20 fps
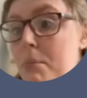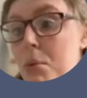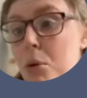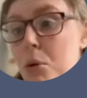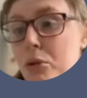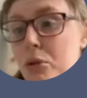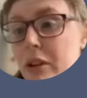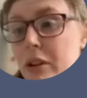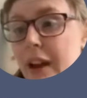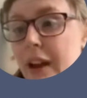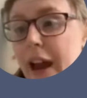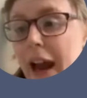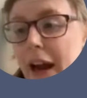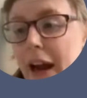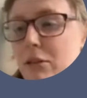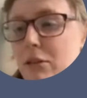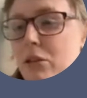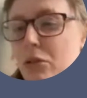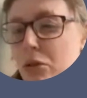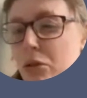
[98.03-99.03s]
but also how
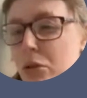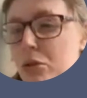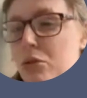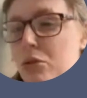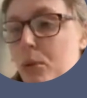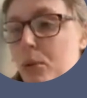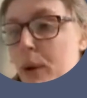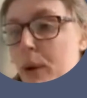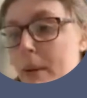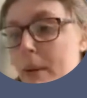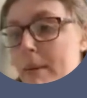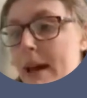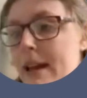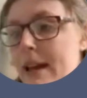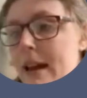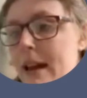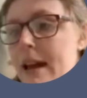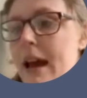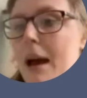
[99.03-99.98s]
to talk to women